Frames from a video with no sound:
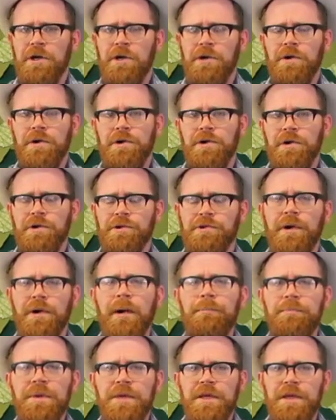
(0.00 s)
or
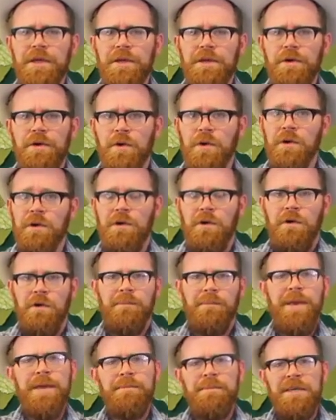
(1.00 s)
grumpy or
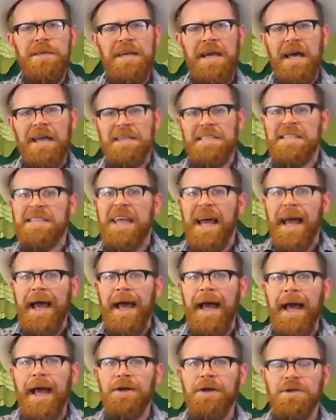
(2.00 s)
maybe kind of
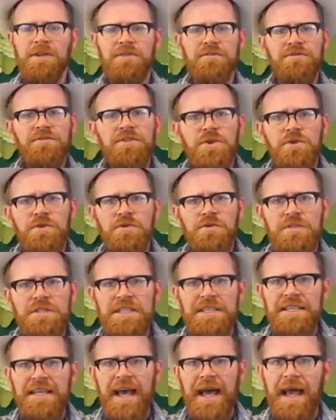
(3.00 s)
sad or confused
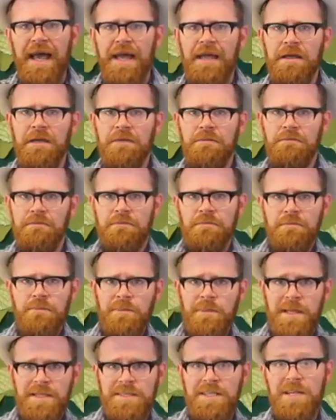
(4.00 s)
today?
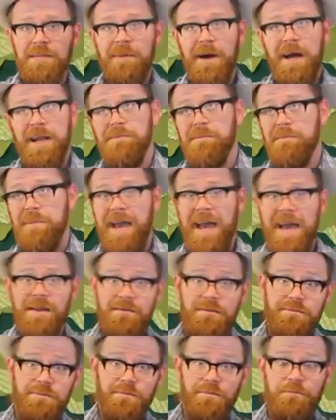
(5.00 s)
Has anybody had
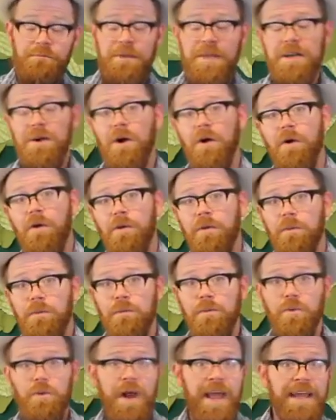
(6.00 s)
a big old
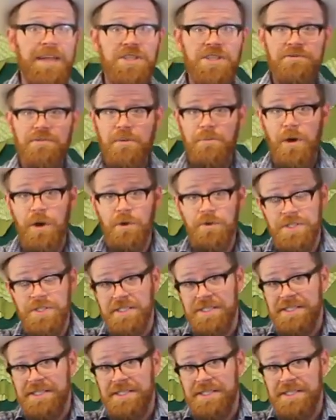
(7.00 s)
range of emotions